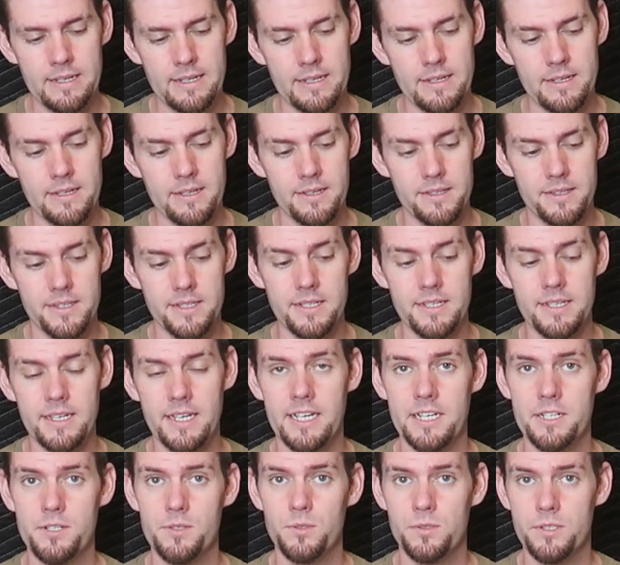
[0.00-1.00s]
The
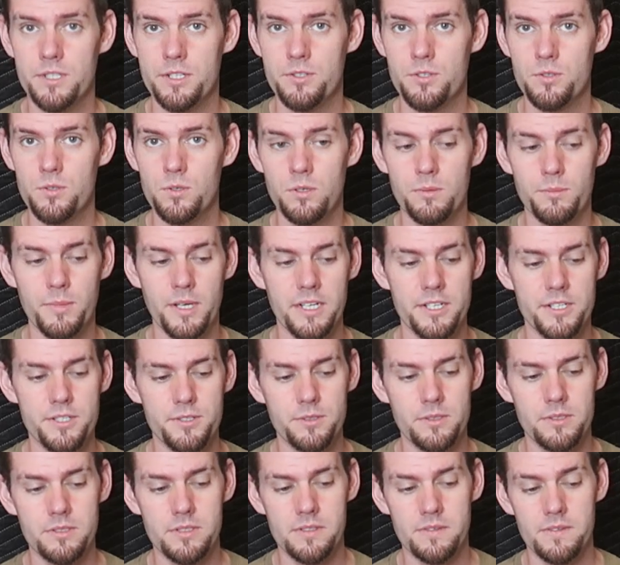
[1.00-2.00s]
actual control
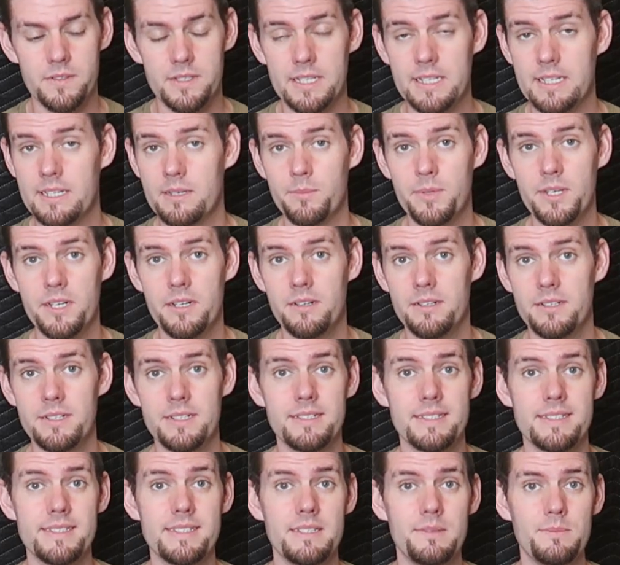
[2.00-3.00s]
module and everything up here
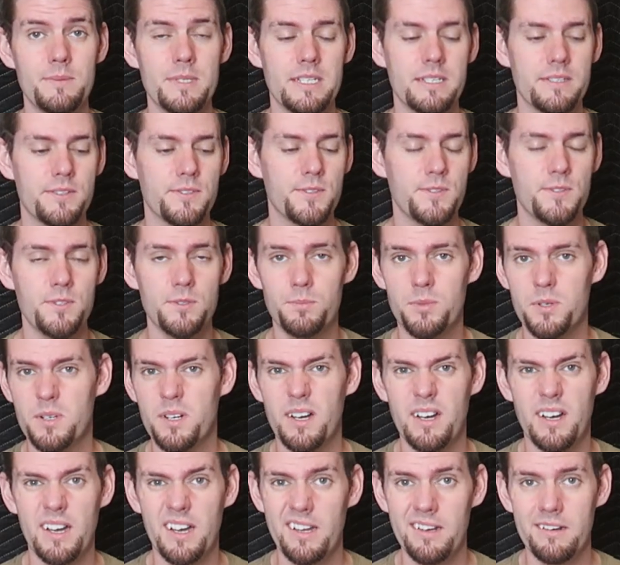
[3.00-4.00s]
didn't seem to get super
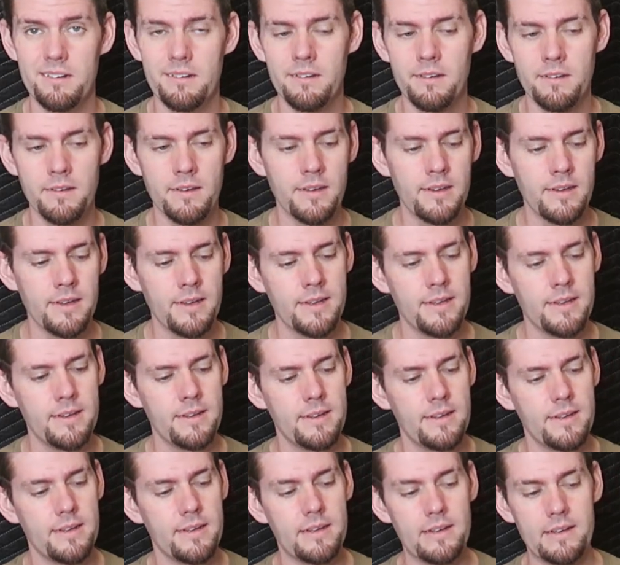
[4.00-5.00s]
hot.
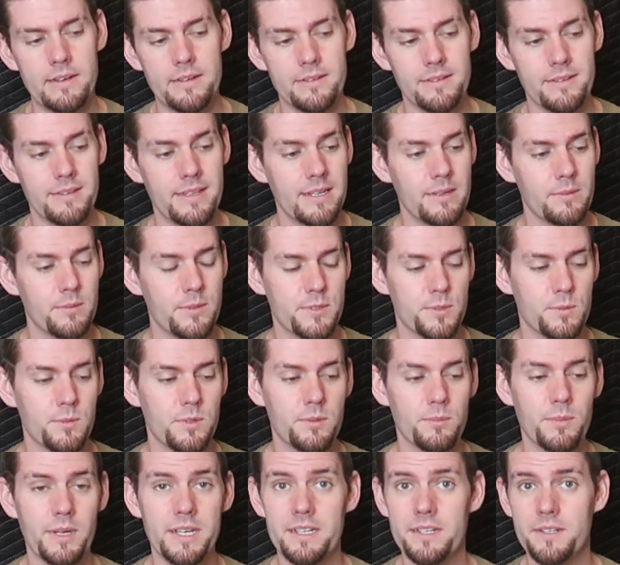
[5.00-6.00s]
That was
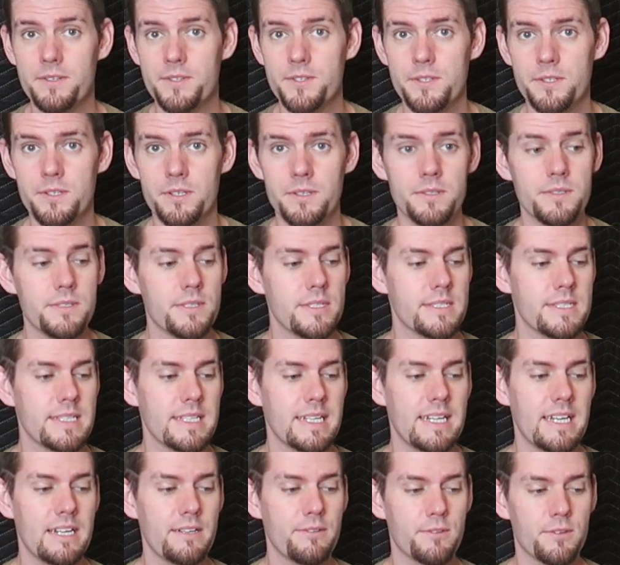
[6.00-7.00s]
one of my concerns, is
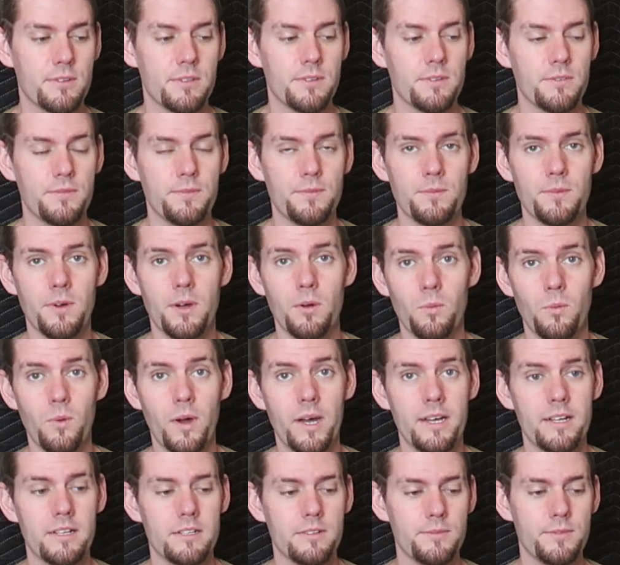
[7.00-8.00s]
that after a
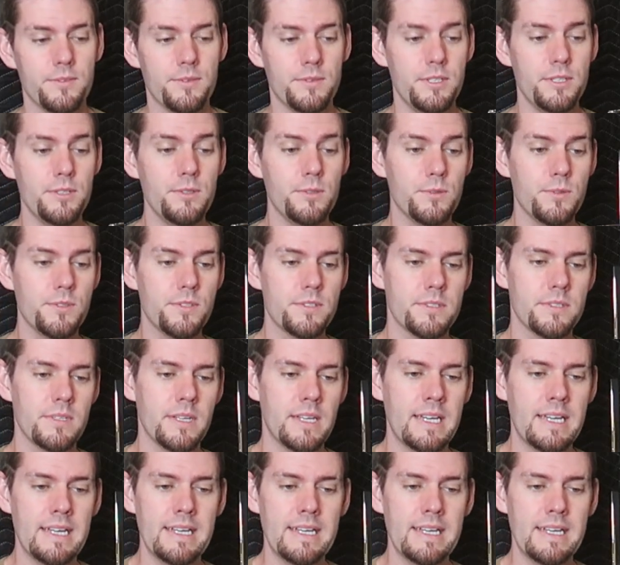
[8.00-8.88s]
while of use,